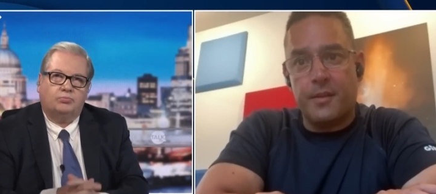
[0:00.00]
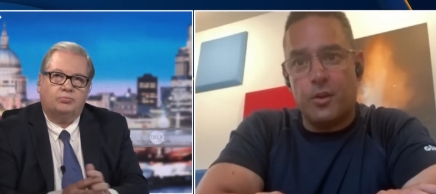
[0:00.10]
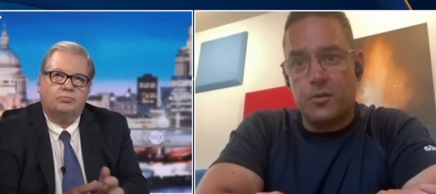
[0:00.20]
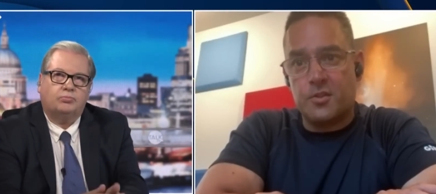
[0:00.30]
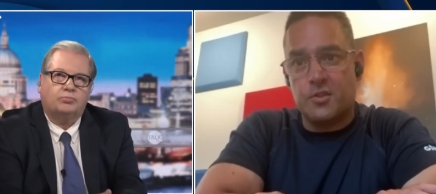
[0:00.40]
Speaker 1: about
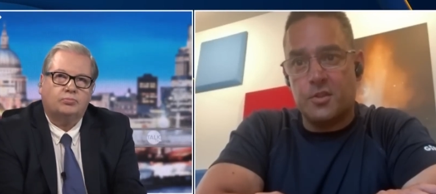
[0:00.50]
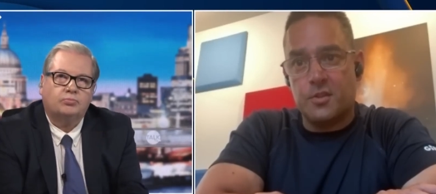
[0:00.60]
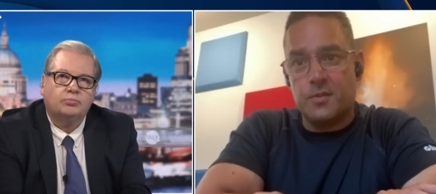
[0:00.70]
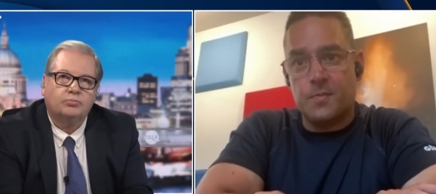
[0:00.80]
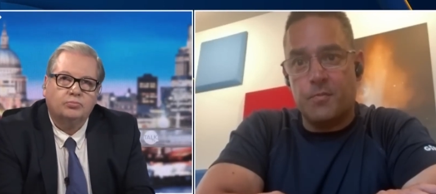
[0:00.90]
the
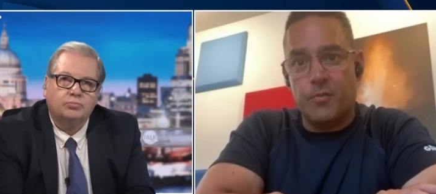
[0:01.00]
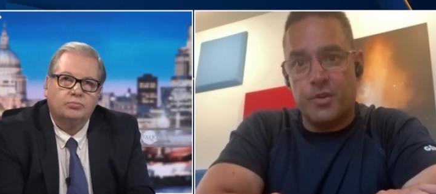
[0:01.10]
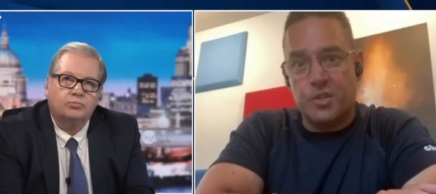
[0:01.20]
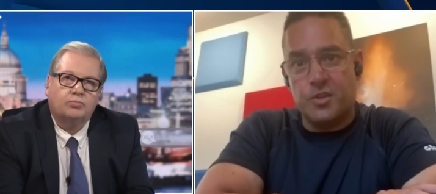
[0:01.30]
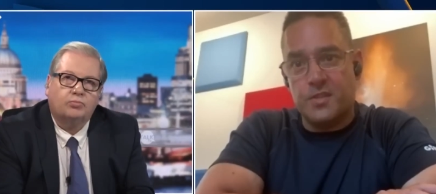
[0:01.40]
oxygen's
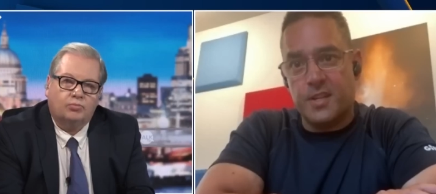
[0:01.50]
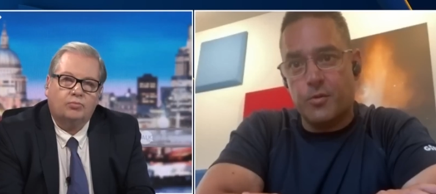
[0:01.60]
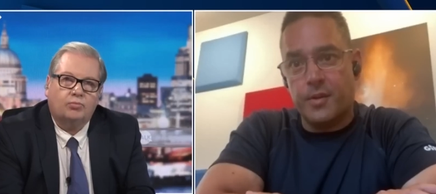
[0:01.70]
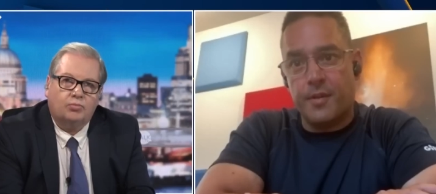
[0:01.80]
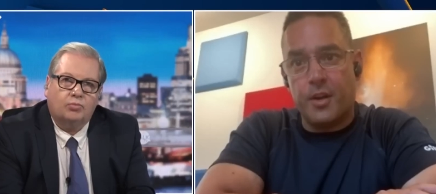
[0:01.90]

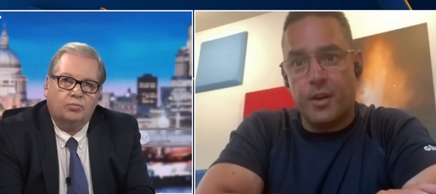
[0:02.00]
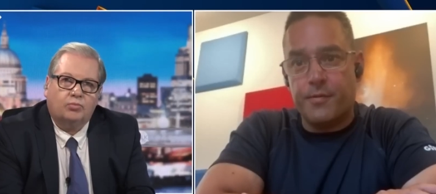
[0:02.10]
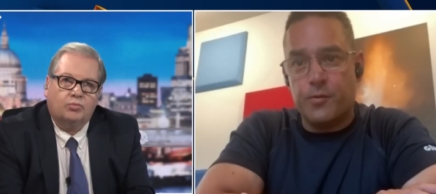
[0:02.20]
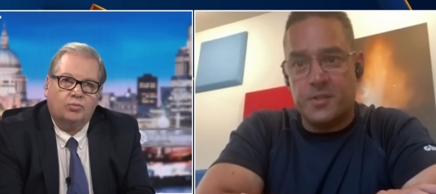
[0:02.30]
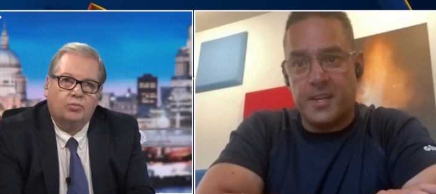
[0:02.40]
reducing, or they've only
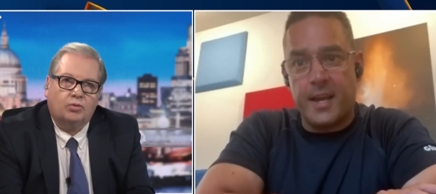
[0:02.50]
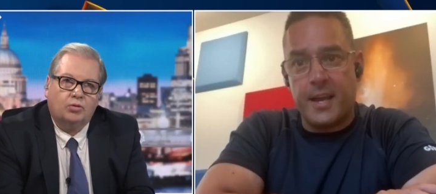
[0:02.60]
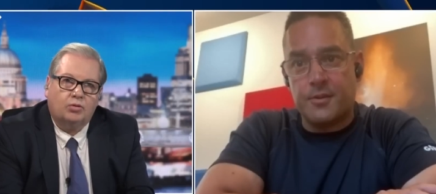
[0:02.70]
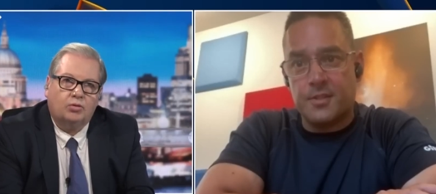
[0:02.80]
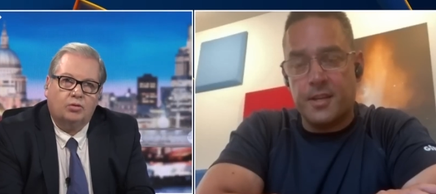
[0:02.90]
got 48
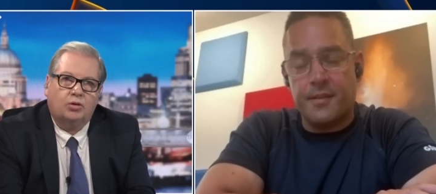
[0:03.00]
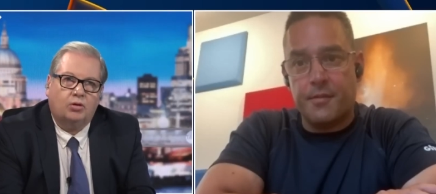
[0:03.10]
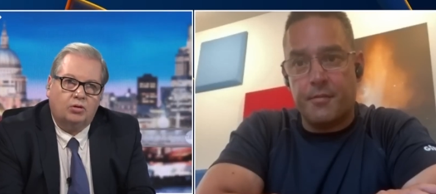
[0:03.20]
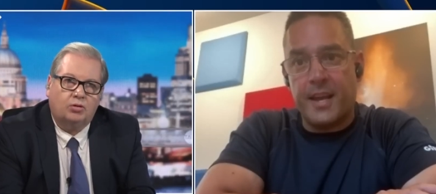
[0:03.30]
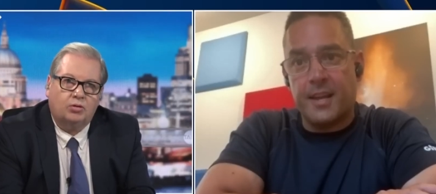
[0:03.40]
hours yeah.
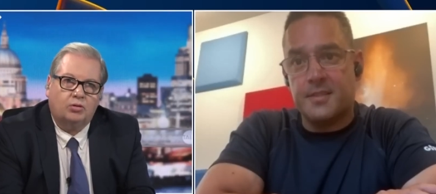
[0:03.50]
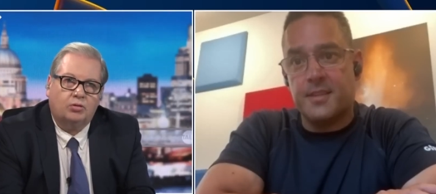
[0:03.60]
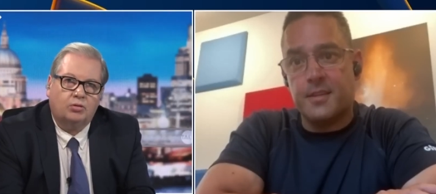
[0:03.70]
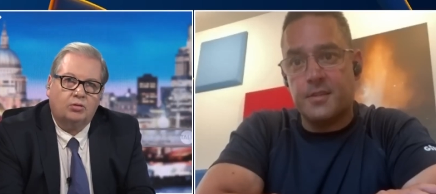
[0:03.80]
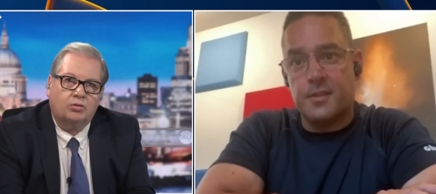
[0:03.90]
left. The
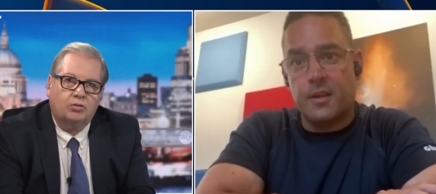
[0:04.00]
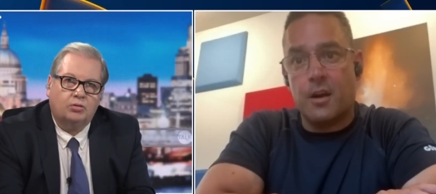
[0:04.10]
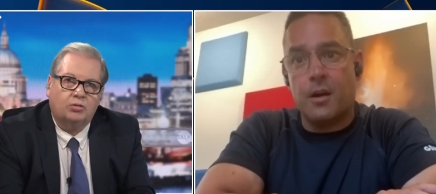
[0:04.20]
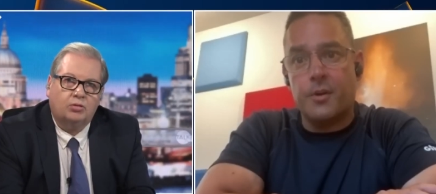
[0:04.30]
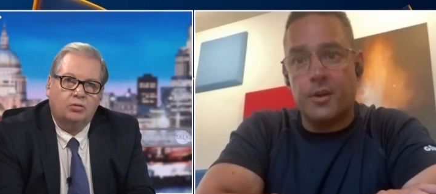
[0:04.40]
reality is,
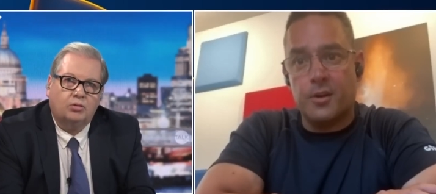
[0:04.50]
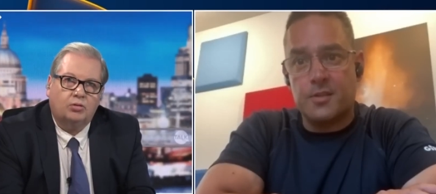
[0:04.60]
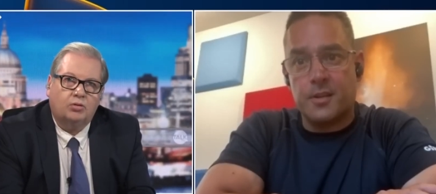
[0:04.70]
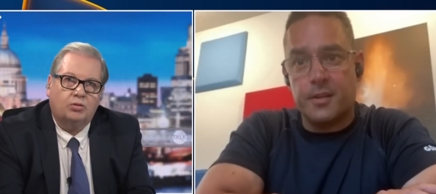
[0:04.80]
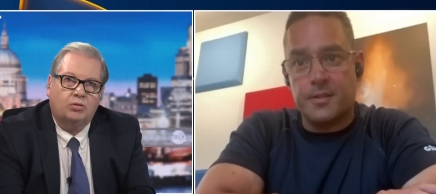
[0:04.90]
the carbon
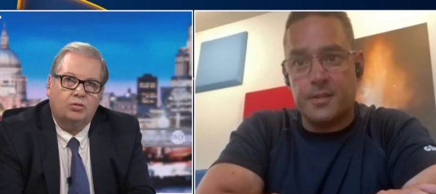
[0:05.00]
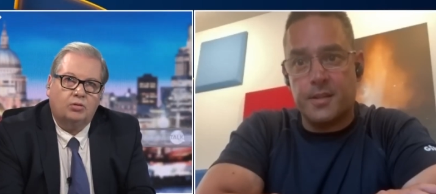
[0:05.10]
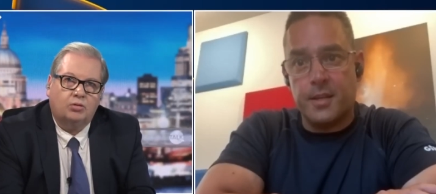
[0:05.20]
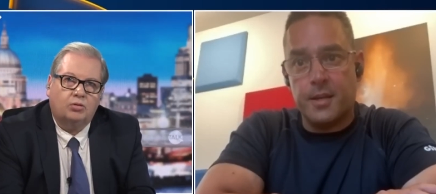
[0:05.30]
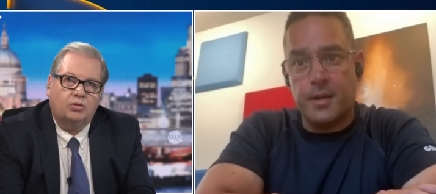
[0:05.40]
dioxide
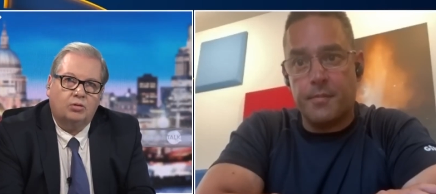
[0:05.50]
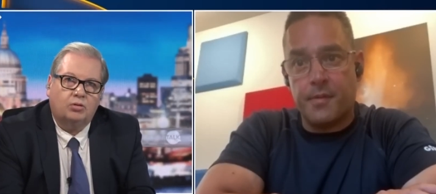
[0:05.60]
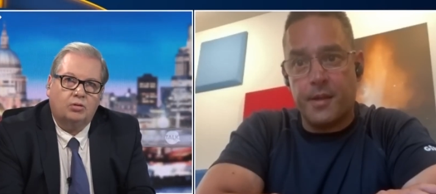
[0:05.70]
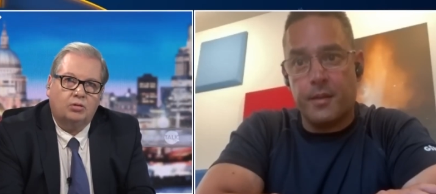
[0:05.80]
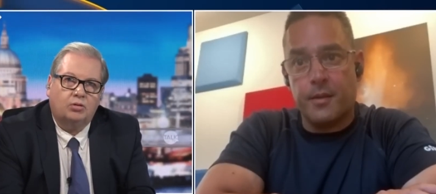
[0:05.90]
is the
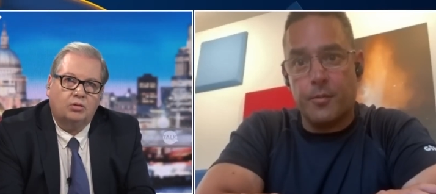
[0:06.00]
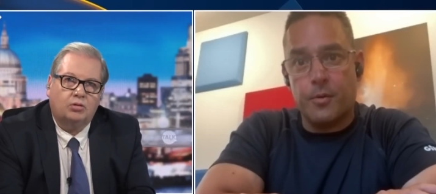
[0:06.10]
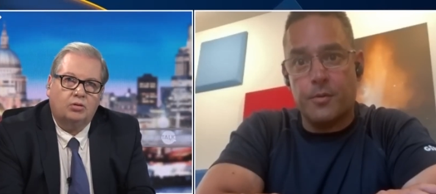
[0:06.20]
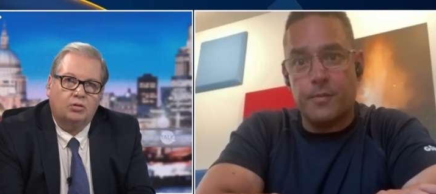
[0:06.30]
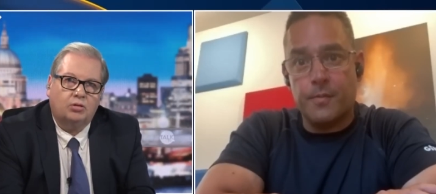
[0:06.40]
uh, thing
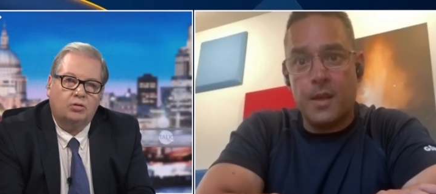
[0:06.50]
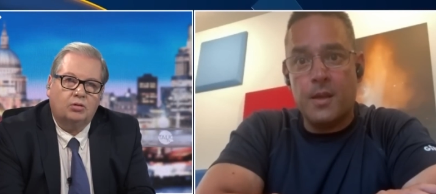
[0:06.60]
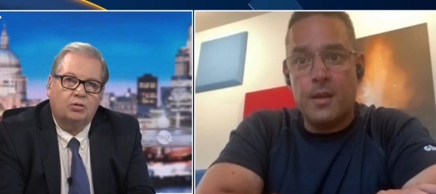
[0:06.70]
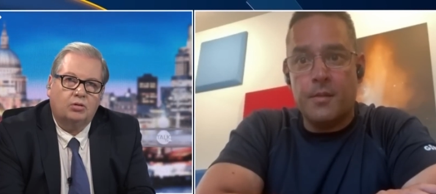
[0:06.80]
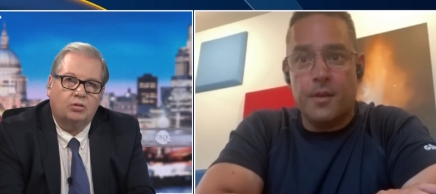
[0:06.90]
that will
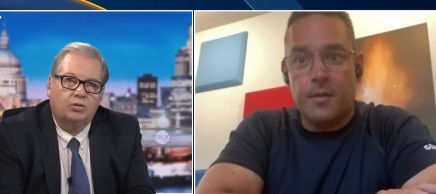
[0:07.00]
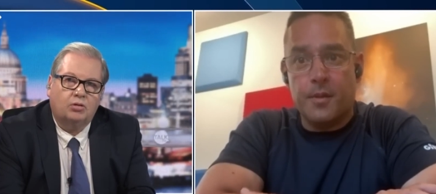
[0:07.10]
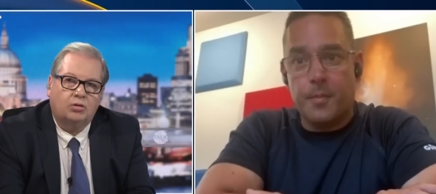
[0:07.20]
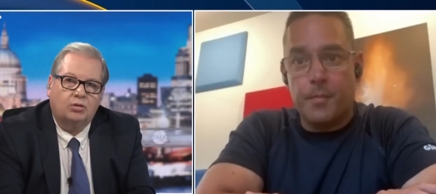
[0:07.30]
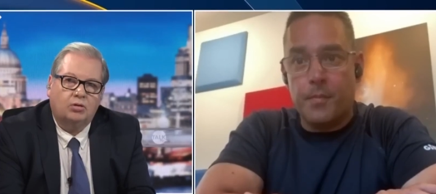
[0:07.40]

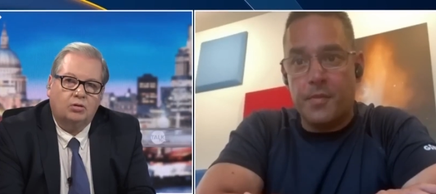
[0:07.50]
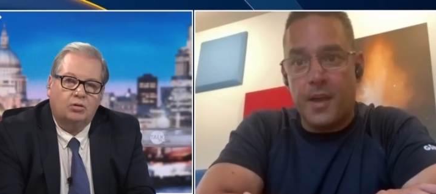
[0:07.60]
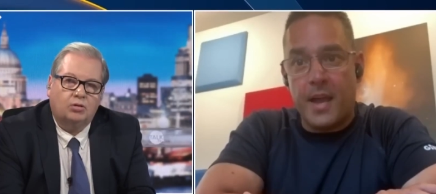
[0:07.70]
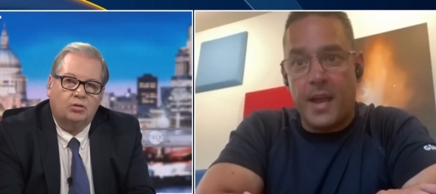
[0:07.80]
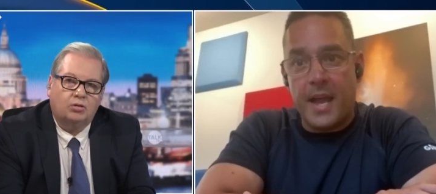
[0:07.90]
that, that
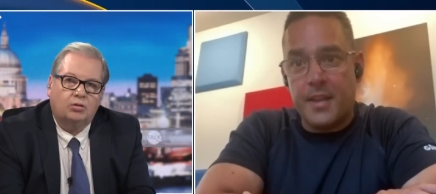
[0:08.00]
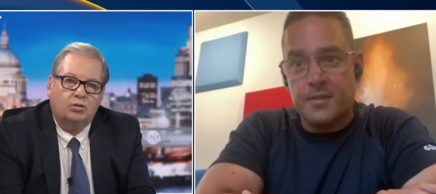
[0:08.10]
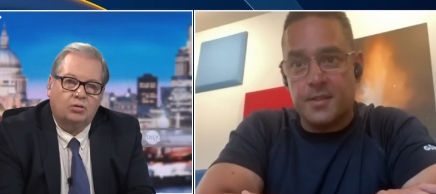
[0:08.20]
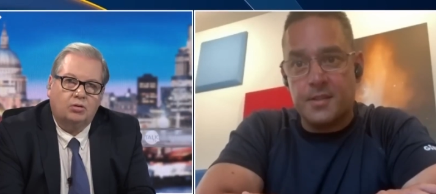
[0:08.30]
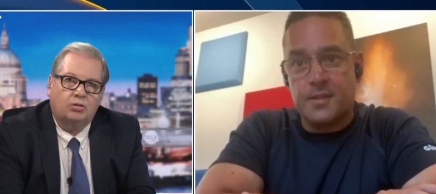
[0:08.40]
that
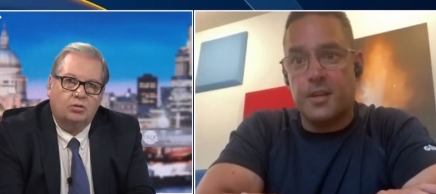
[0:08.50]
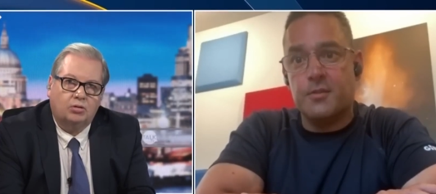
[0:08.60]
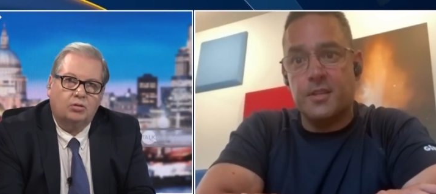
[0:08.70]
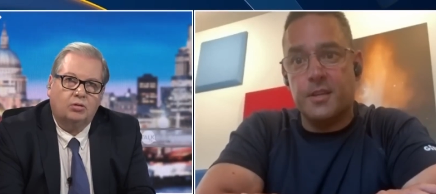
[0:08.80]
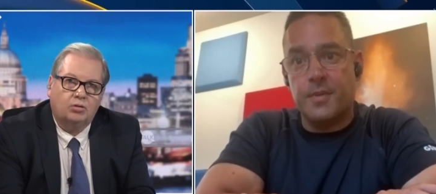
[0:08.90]
ends this
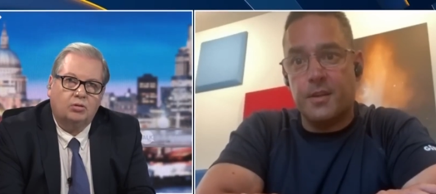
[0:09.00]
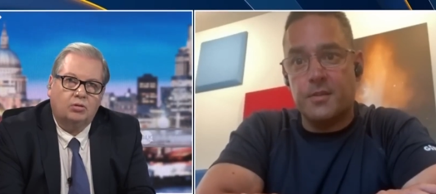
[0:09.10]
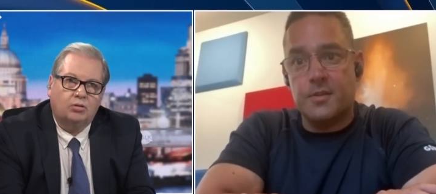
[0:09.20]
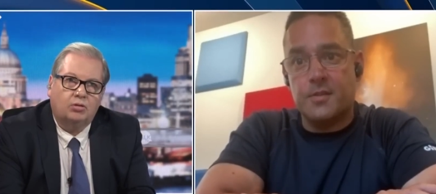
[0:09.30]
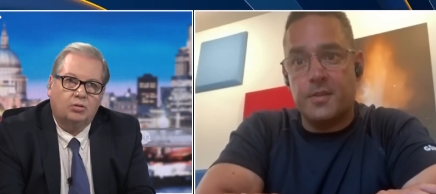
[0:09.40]
totally
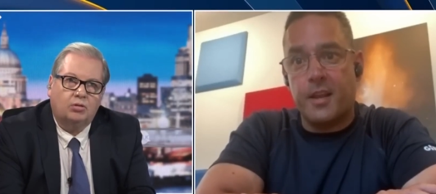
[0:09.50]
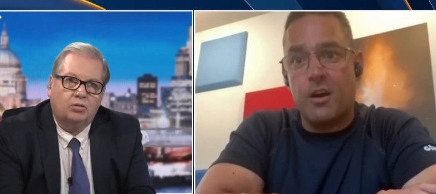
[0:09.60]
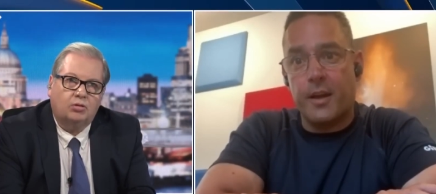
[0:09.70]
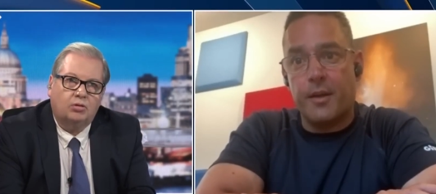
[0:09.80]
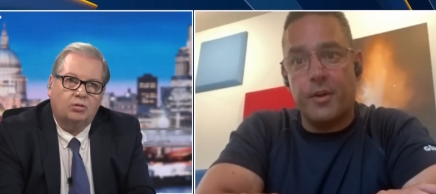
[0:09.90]
because they
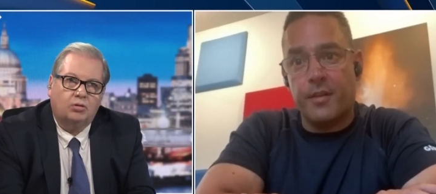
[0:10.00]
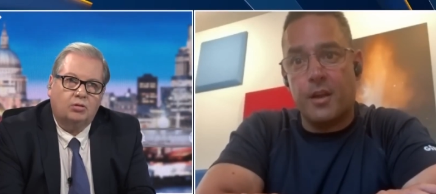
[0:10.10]
can't get